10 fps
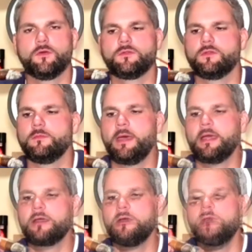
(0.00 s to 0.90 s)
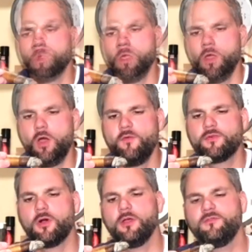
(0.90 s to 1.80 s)
toasted tobacco.
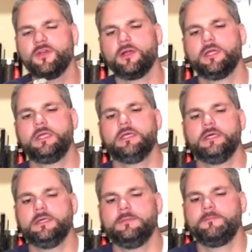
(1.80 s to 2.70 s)
Overall, a very